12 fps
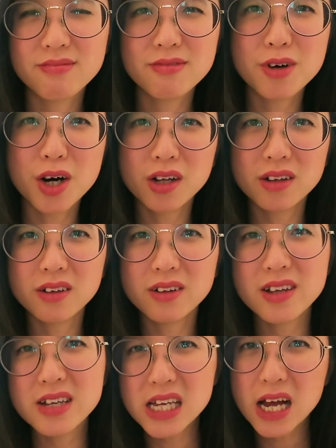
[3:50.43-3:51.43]
well,
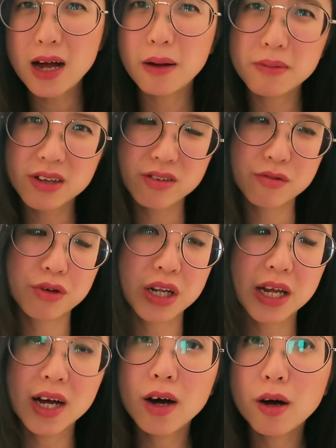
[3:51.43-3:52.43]
this app doesn't really
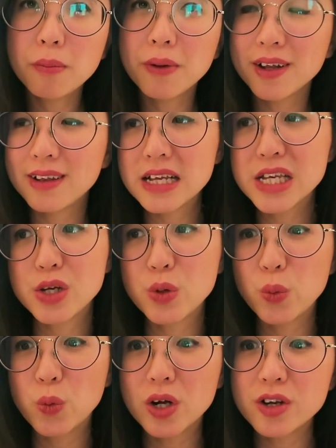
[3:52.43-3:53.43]
help unless
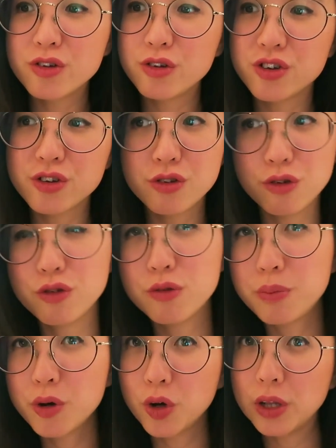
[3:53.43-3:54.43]
you want to just use
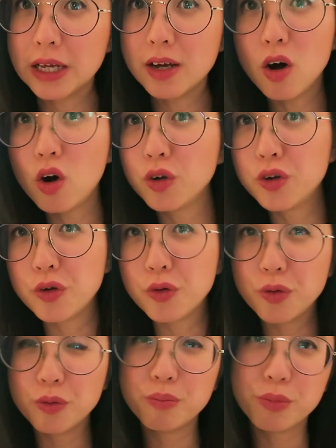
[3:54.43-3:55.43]
purely
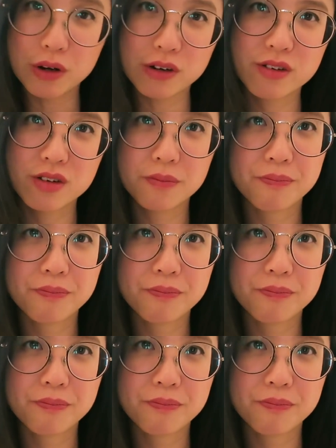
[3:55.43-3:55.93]
audio books.